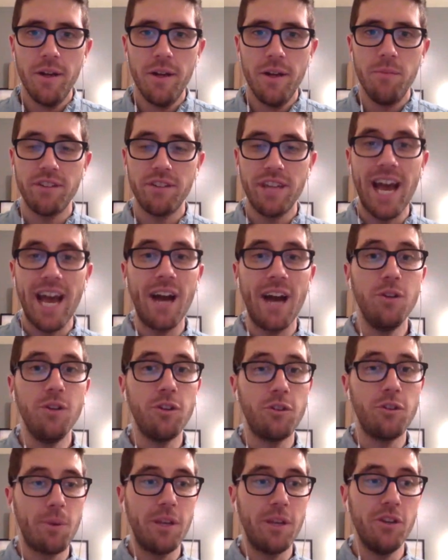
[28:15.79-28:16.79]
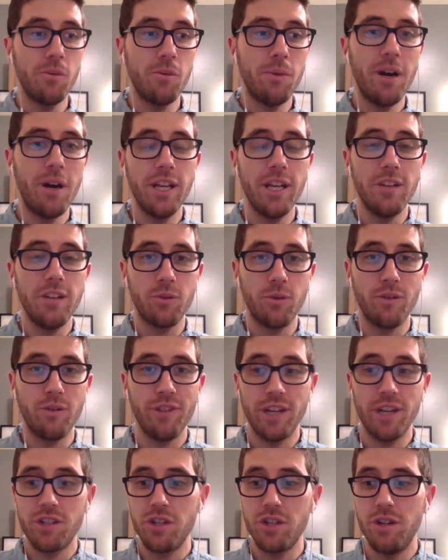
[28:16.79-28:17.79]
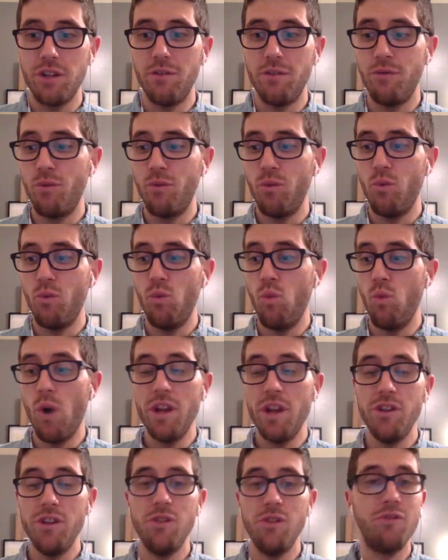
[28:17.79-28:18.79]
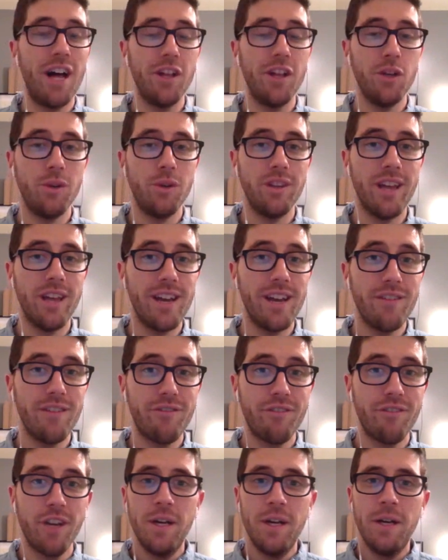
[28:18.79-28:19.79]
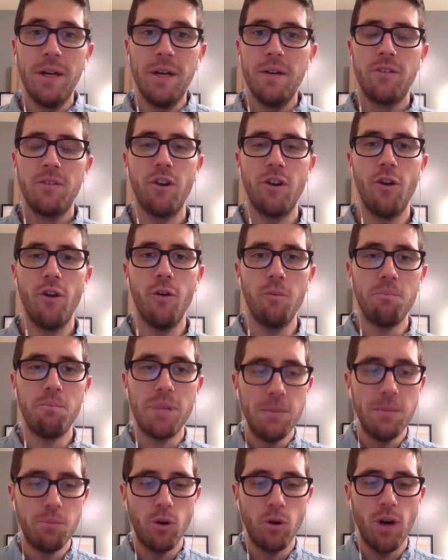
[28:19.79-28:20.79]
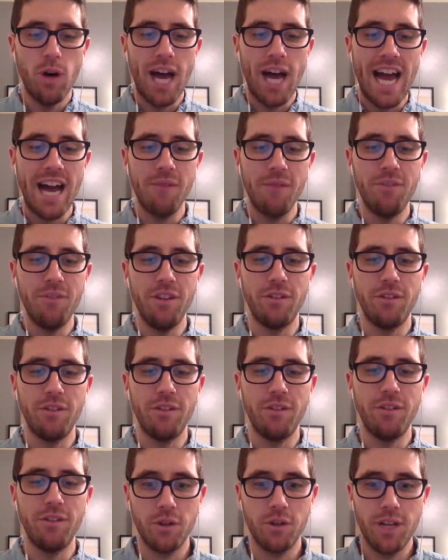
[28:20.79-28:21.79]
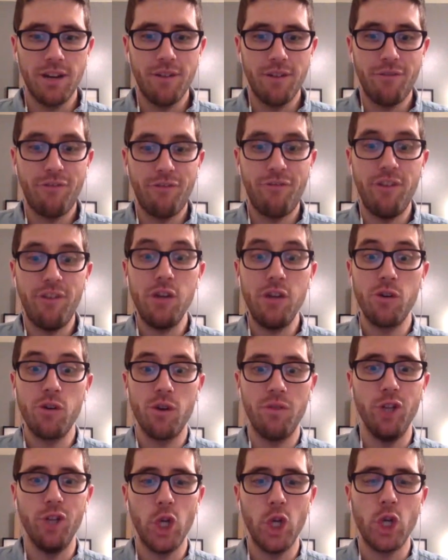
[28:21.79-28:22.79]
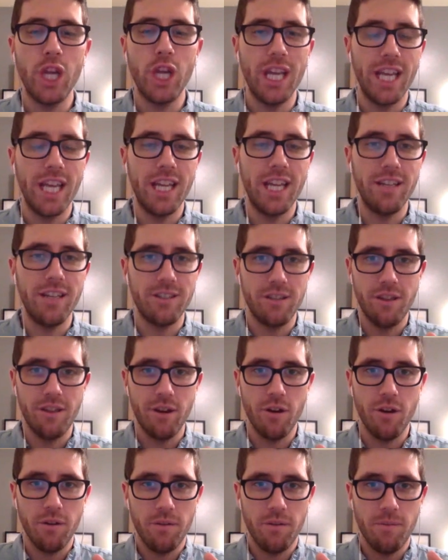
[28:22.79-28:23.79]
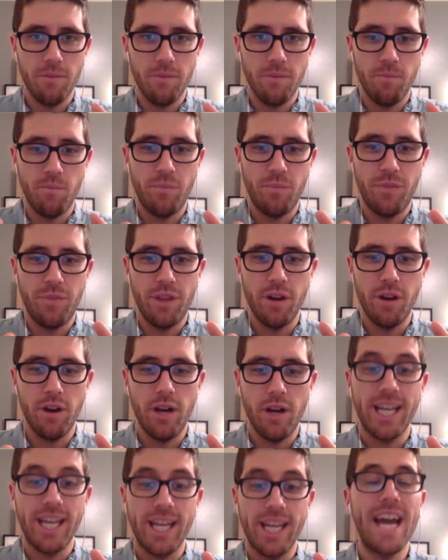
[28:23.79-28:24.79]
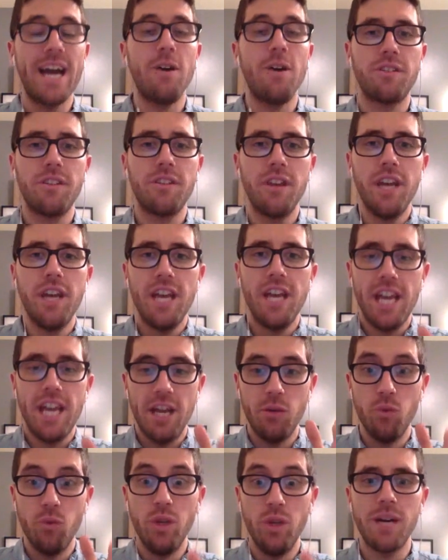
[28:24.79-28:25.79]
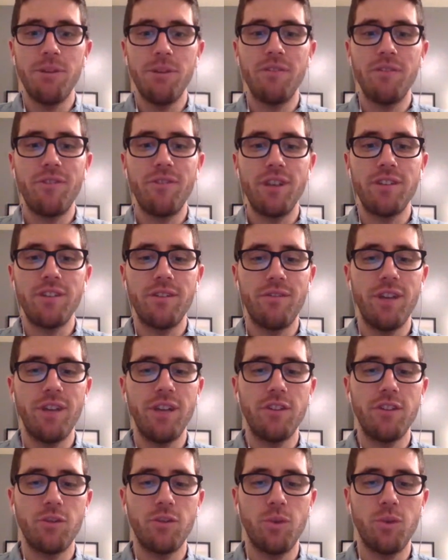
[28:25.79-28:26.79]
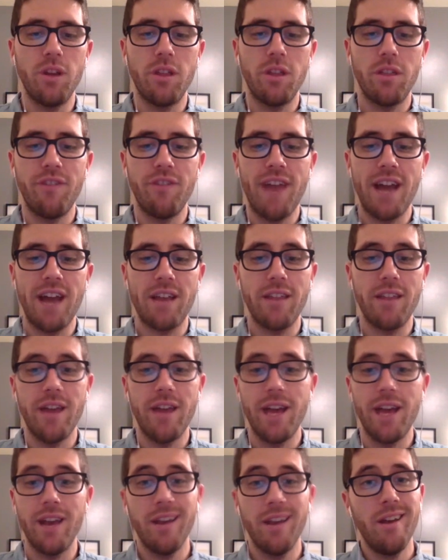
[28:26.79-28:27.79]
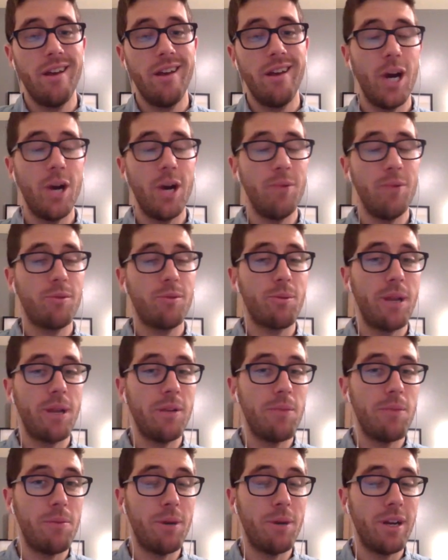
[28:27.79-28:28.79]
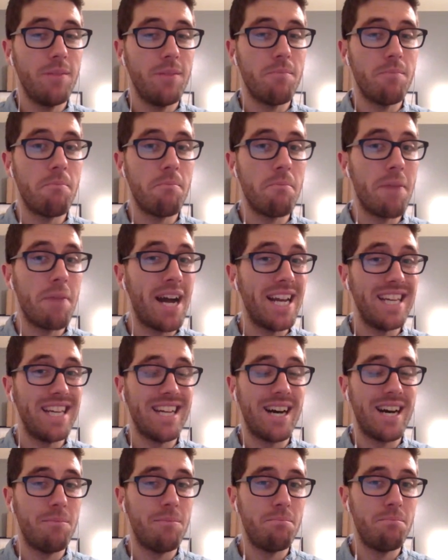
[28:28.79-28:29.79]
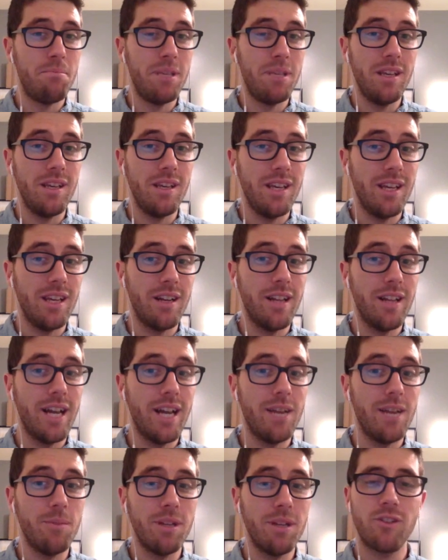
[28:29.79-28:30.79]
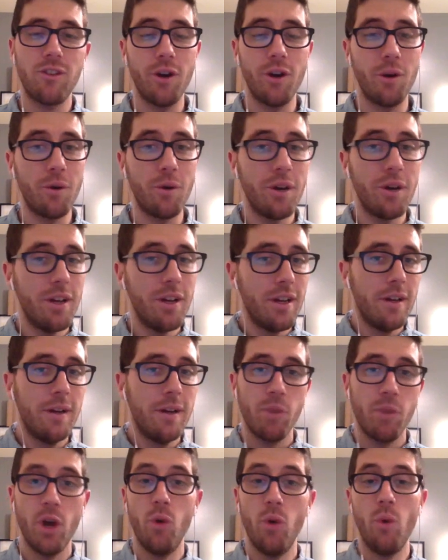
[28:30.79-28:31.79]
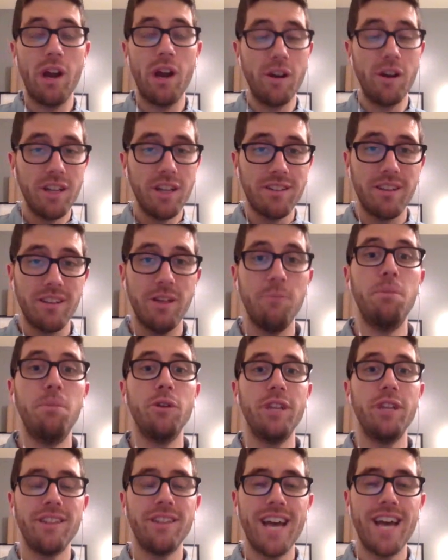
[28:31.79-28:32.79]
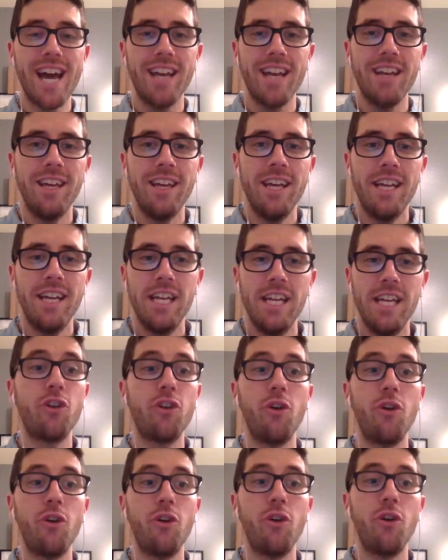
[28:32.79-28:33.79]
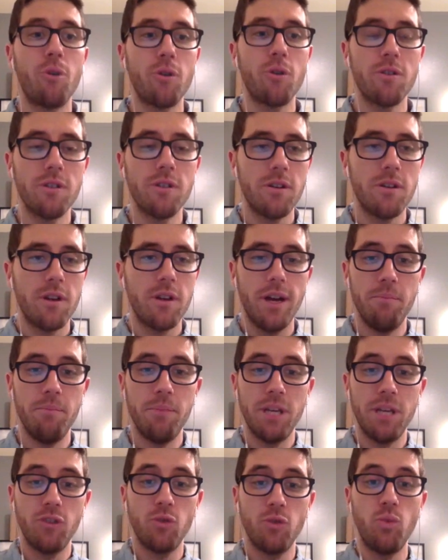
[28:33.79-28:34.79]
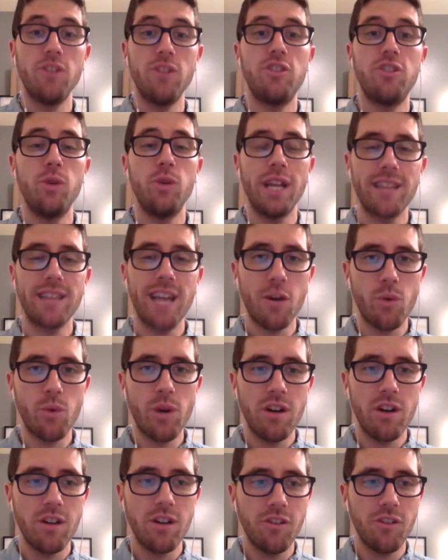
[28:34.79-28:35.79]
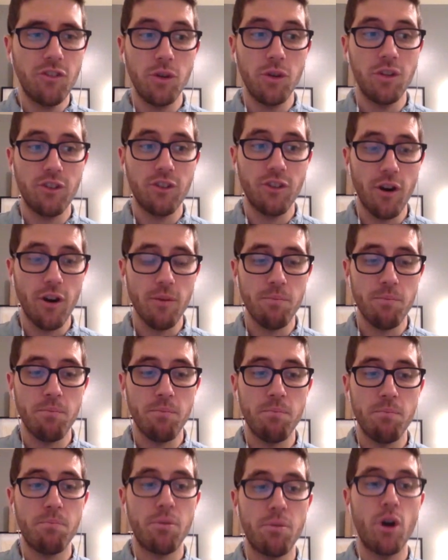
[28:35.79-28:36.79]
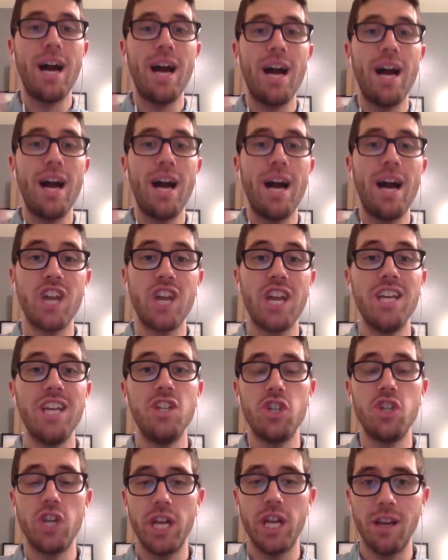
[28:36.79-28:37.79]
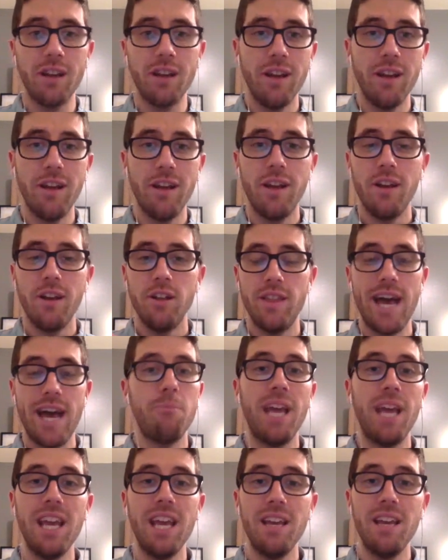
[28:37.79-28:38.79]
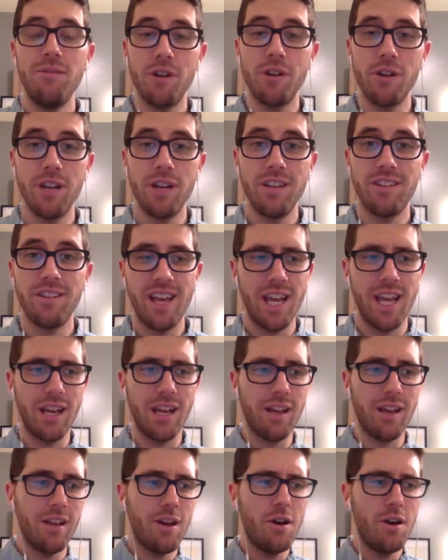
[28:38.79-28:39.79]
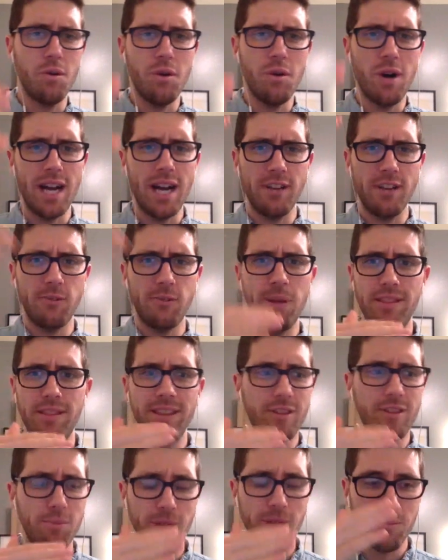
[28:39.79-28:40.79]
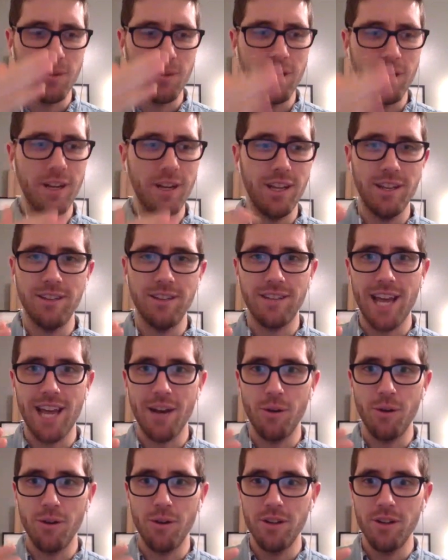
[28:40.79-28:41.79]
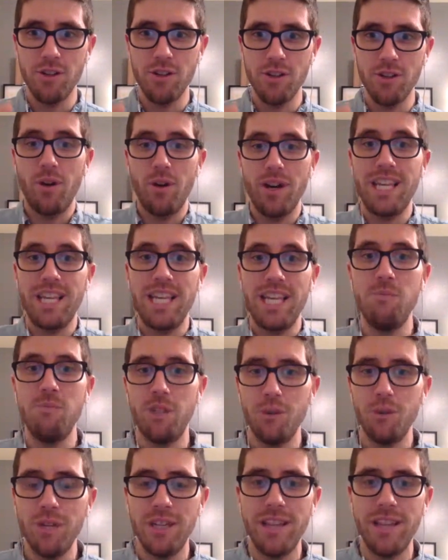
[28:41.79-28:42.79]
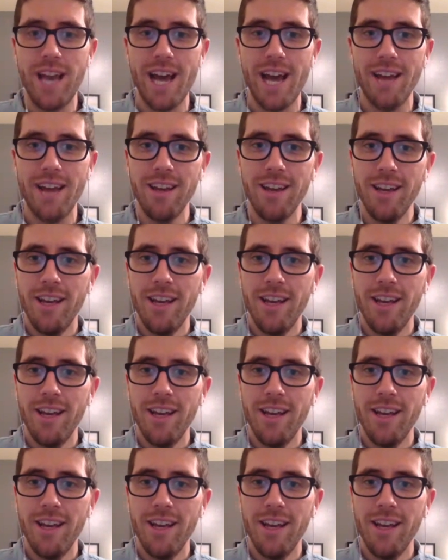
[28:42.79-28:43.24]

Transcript: because how you spend your money is a reflection of what you value in life. So people have this visceral kind of fear of looking into their their accounts and really coming face to face with the fact that how I'm spending my money might not be in alignment. So awareness and building that is so important um, because once you get that awareness, you can start proactively changing that behavior and saying, oh, I spent this much money in this category. Do I want to keep doing that?